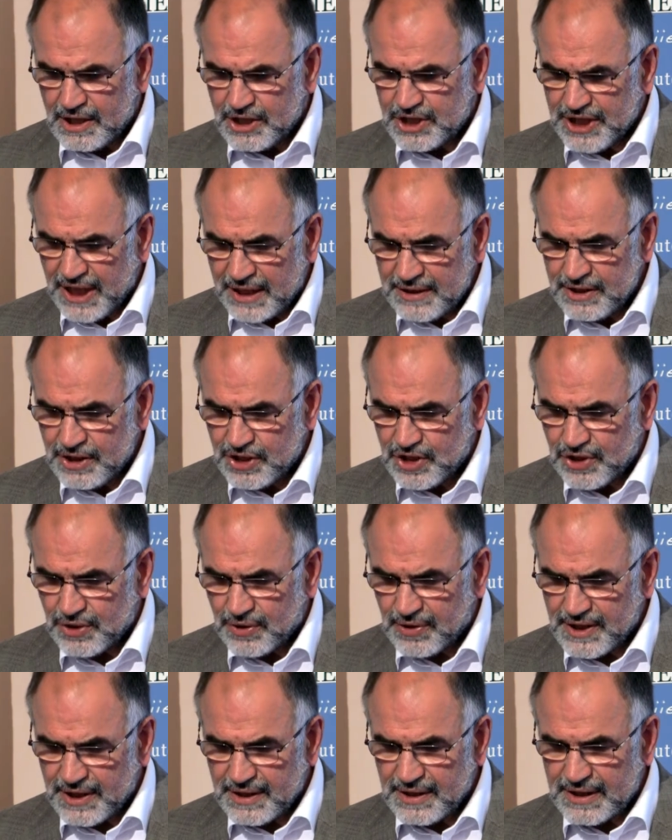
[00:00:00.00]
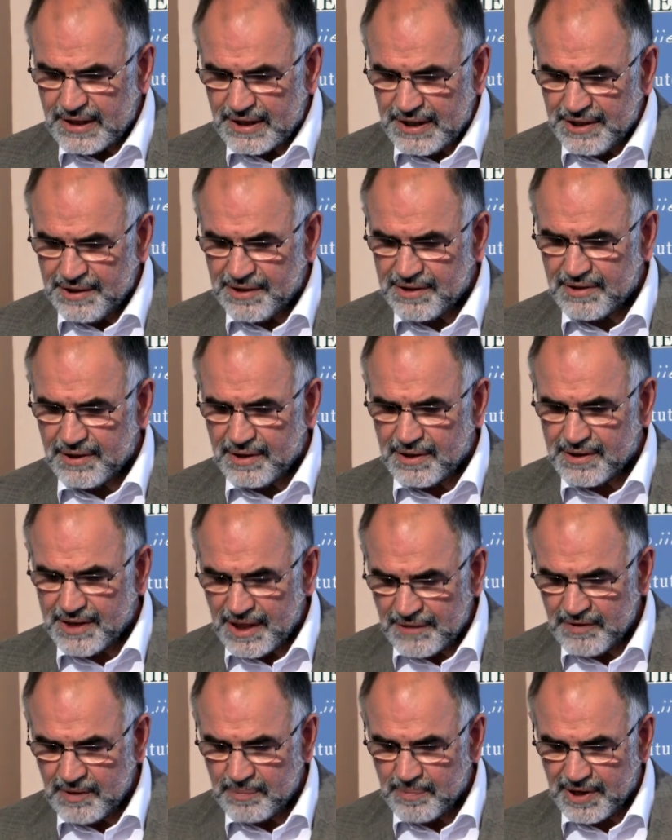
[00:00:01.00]
shall ensure that at least
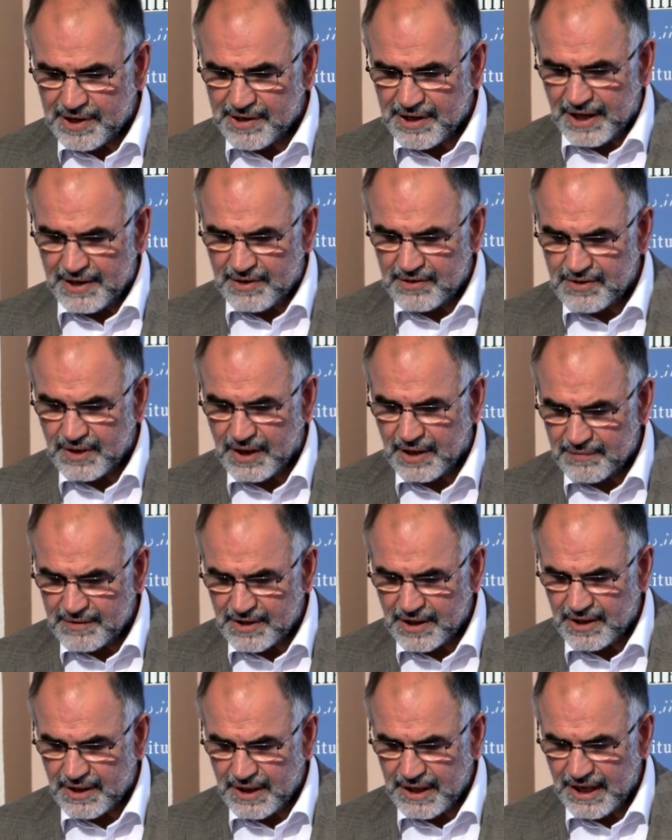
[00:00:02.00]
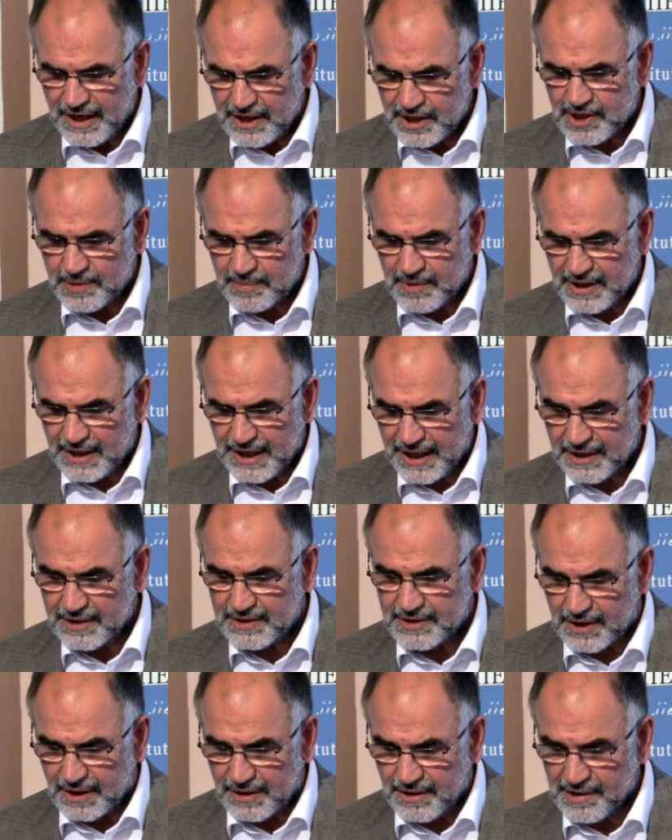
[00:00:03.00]
7% of their eligible
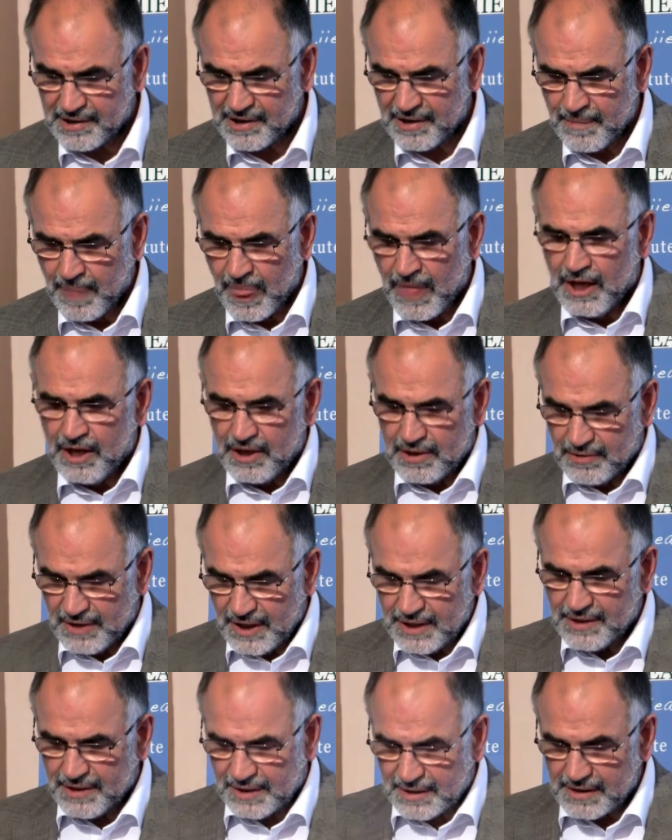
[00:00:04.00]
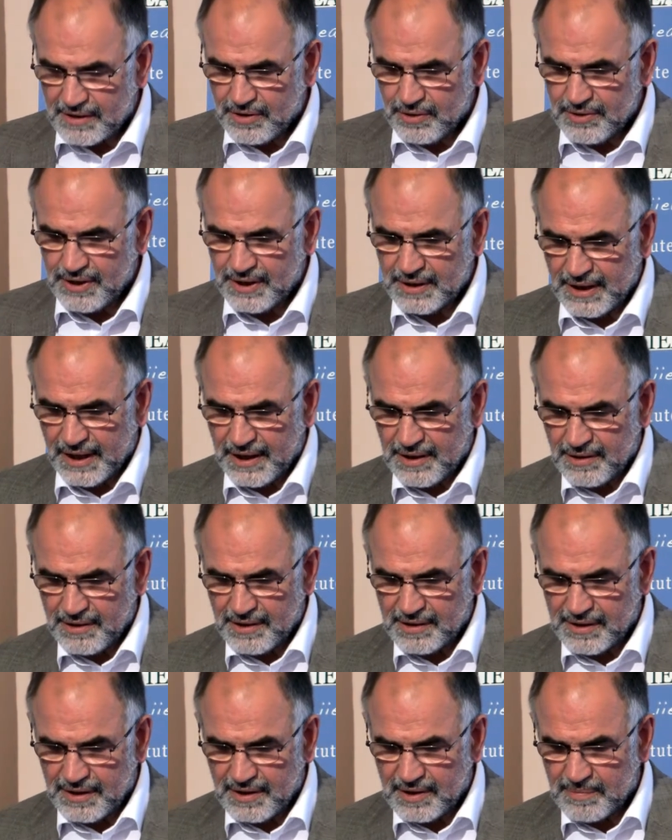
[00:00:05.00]
hectares, so that's excluding
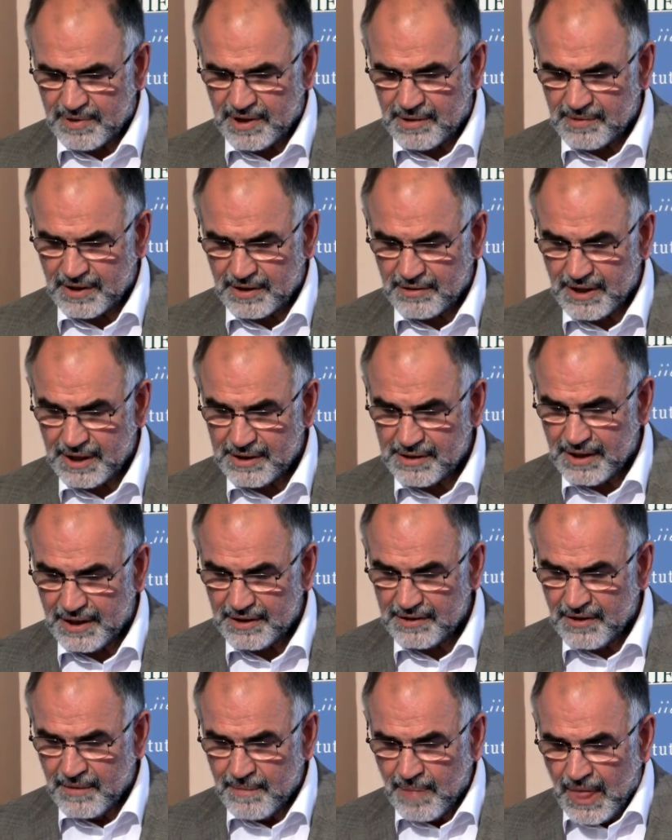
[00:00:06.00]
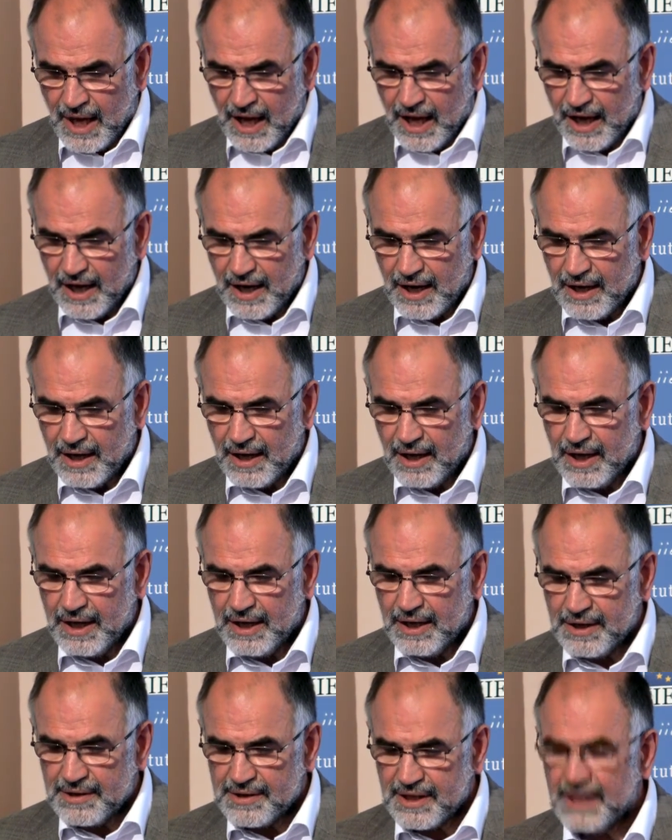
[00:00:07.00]
areas under permanent grassland,
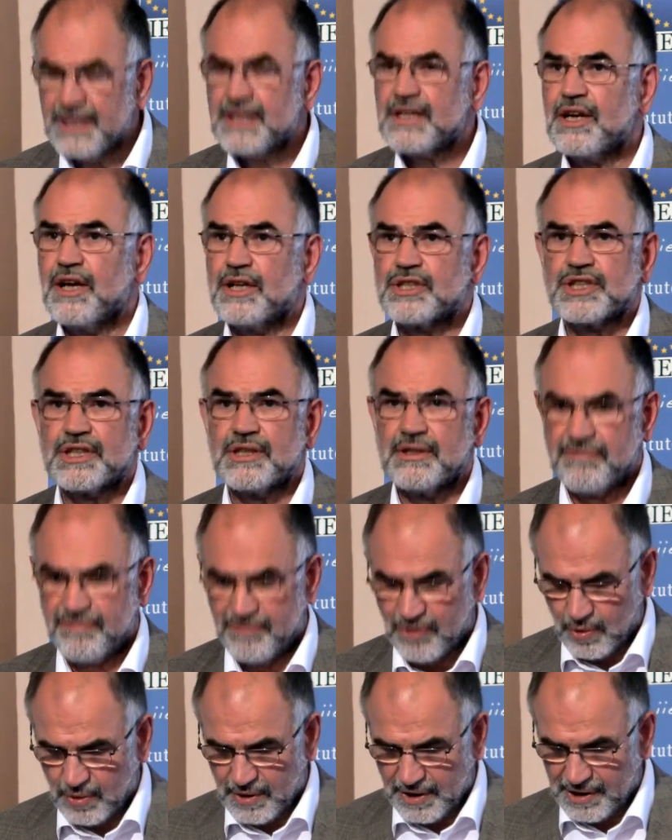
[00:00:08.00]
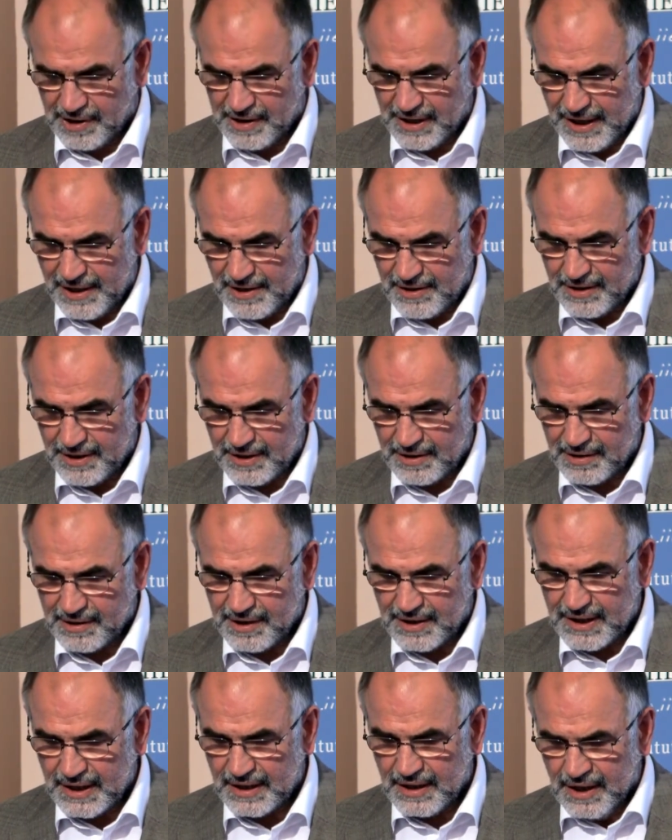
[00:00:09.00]
is ecological focus areas.
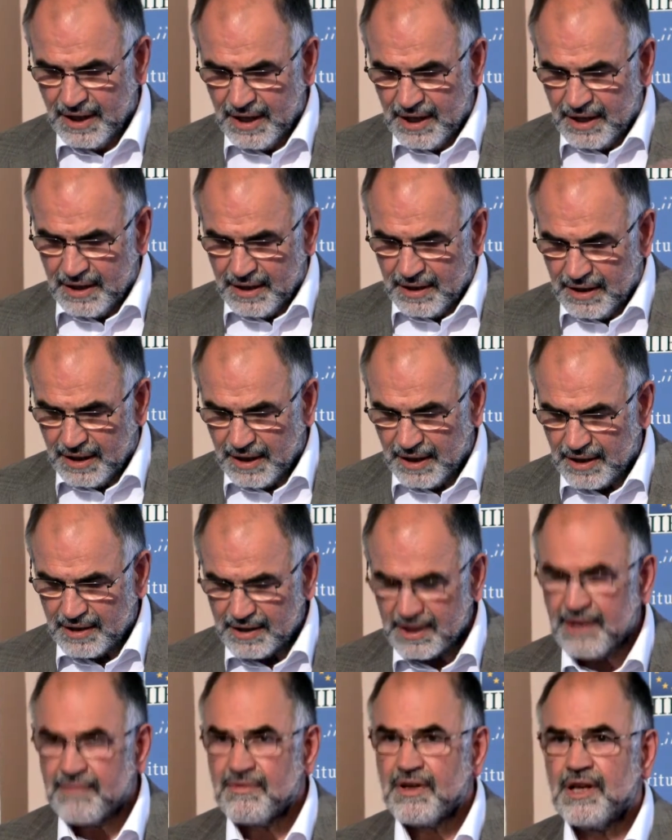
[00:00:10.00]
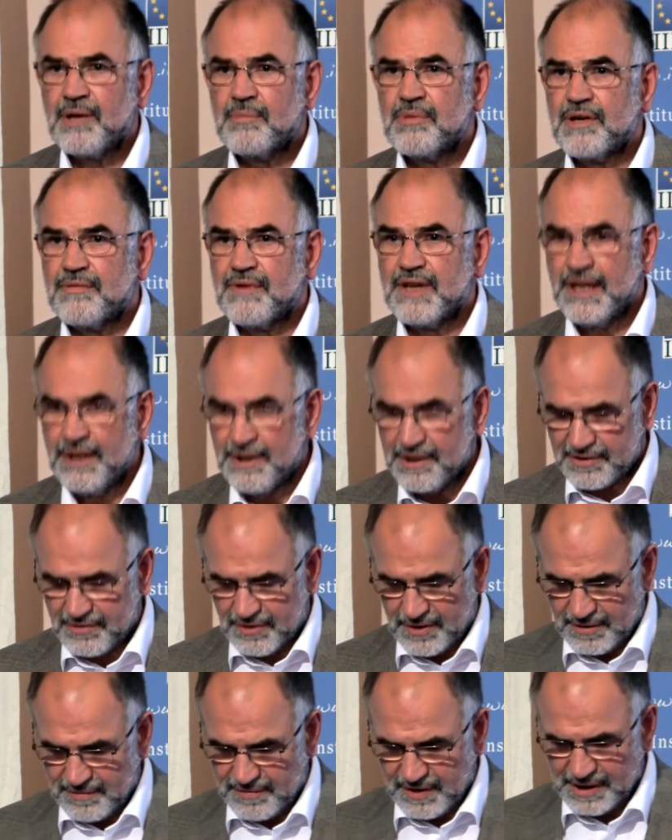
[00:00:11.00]
And they give a number of
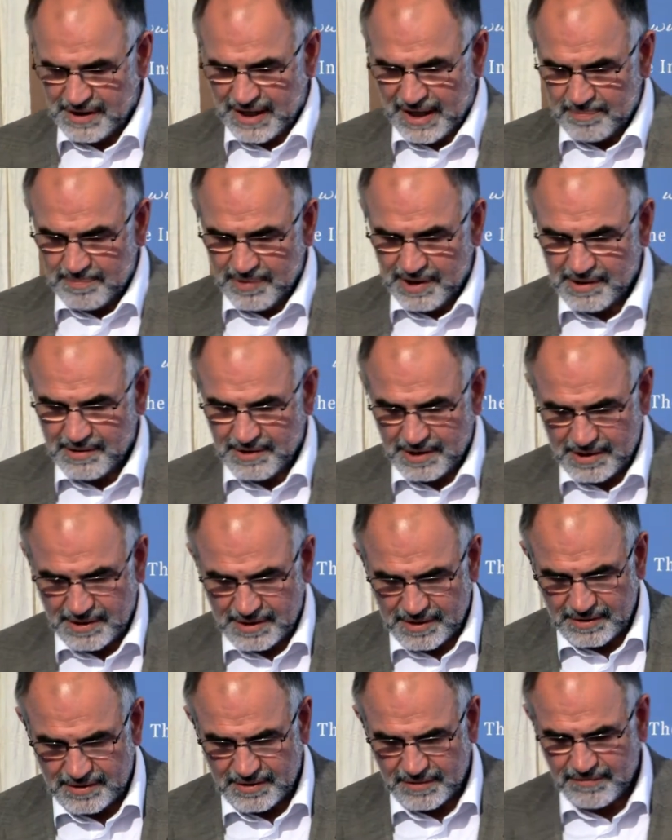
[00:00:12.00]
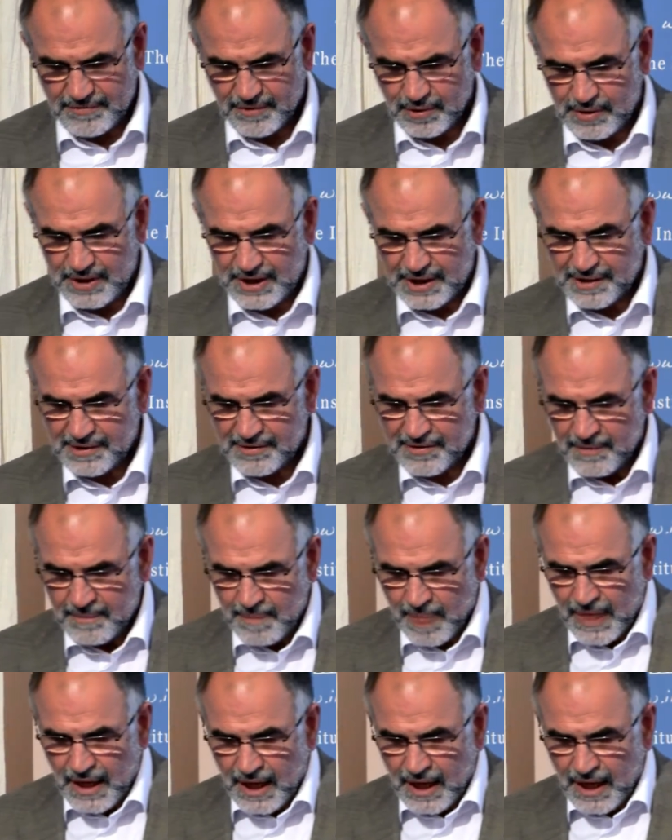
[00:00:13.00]
illustrative examples. This isn't a full list.